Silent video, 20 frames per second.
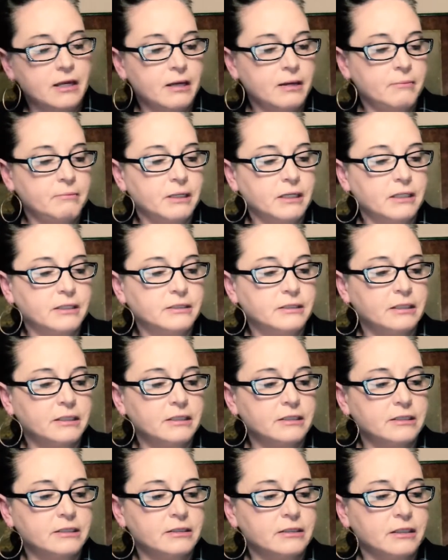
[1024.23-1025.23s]
because
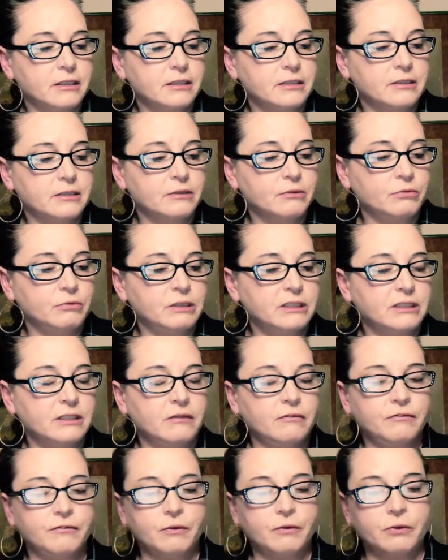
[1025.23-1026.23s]
it's a recent
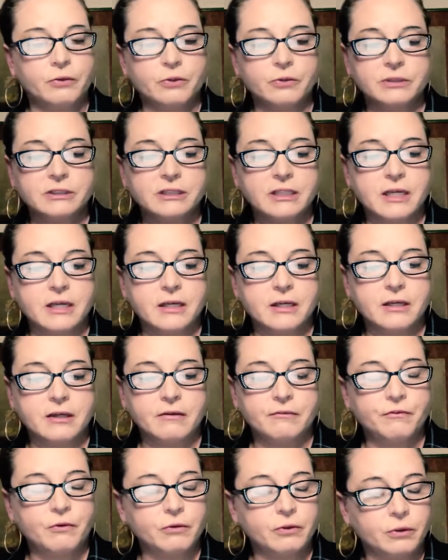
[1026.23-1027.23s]
photo,
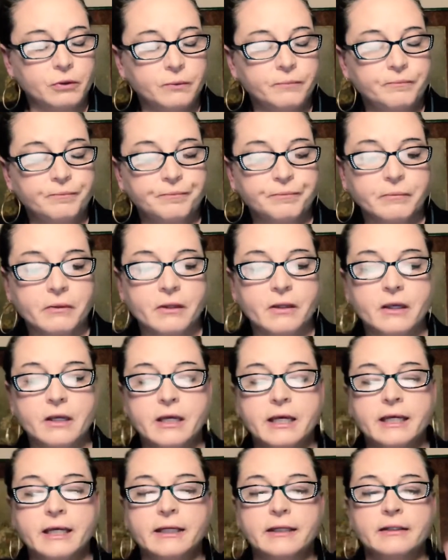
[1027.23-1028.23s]

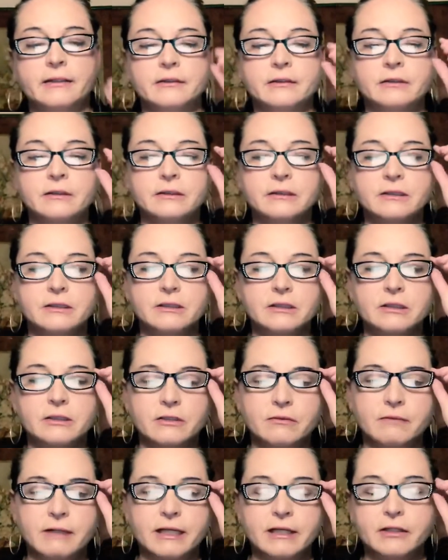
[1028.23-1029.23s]
and the
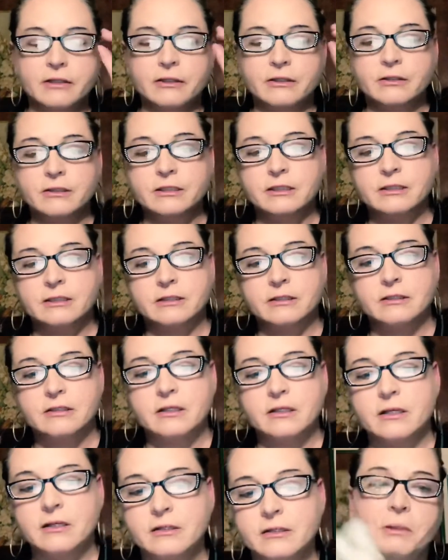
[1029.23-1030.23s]
records,
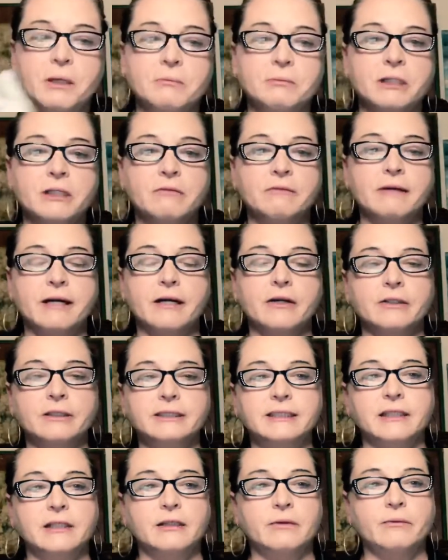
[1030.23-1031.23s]
public records
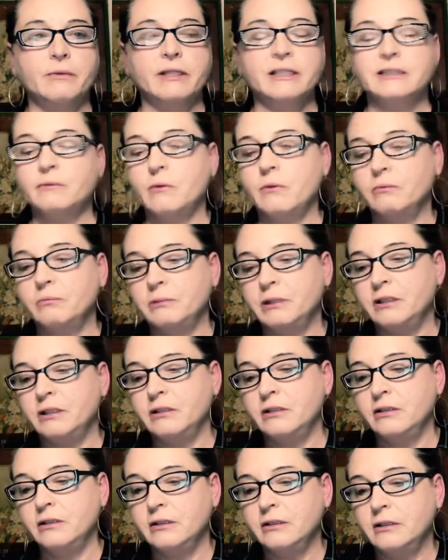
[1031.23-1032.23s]
anyways, won't
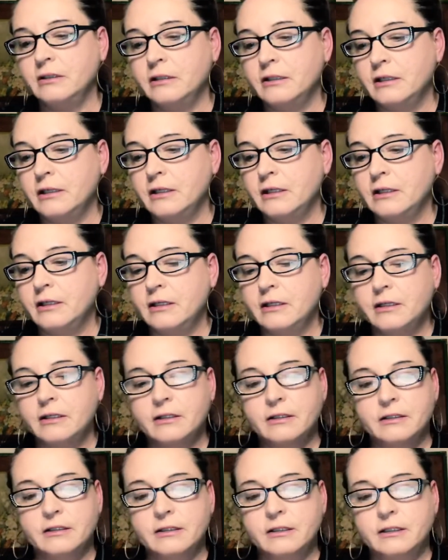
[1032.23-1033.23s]
be,
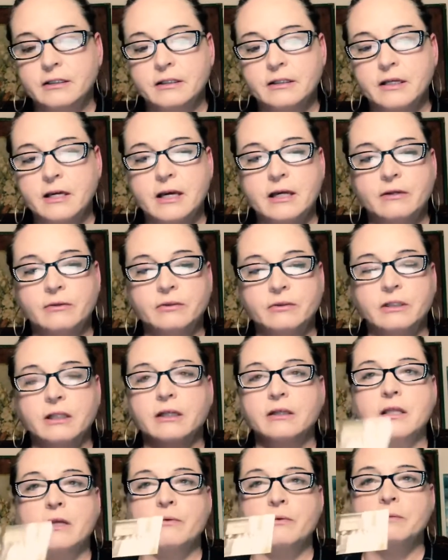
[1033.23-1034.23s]
I don't think
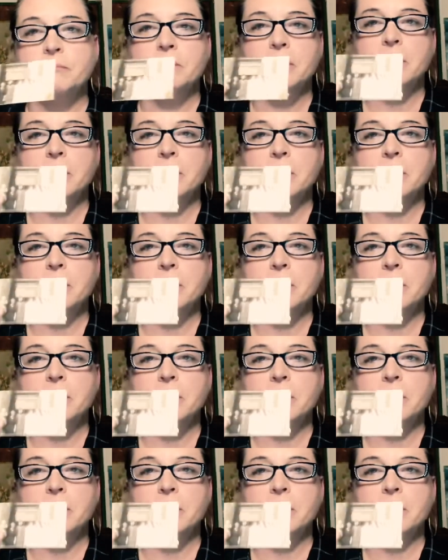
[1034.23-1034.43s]
they would be